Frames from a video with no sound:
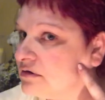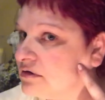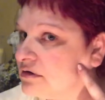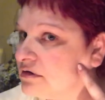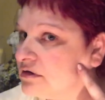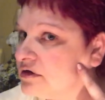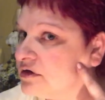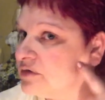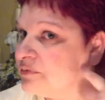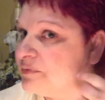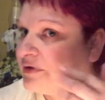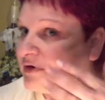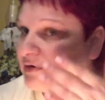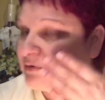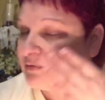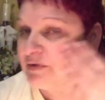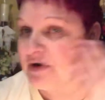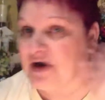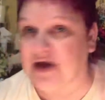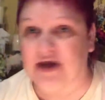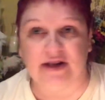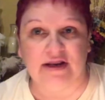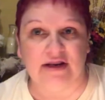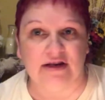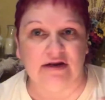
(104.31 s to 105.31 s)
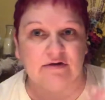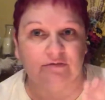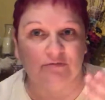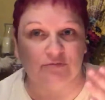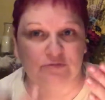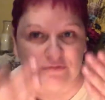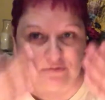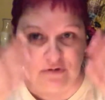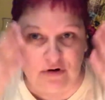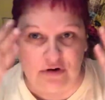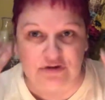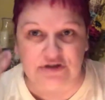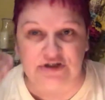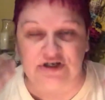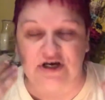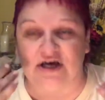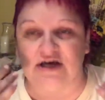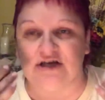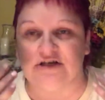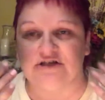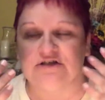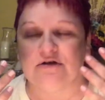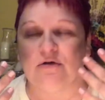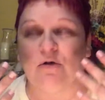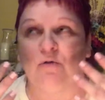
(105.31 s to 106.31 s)
a little bit of red and
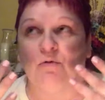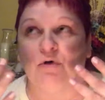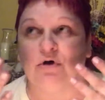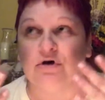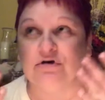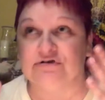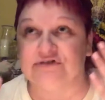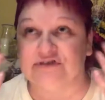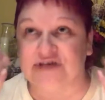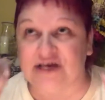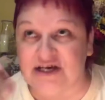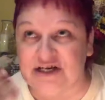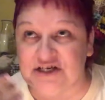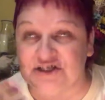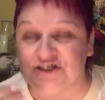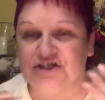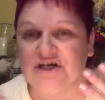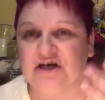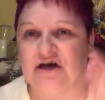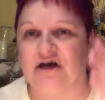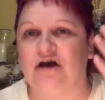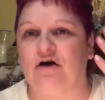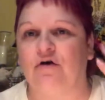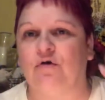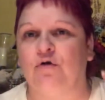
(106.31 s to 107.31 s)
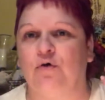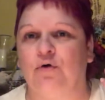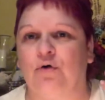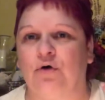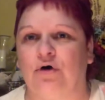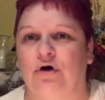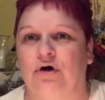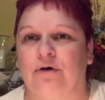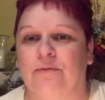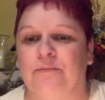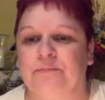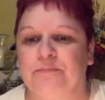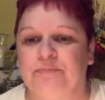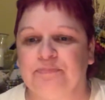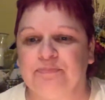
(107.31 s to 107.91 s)
rosacea or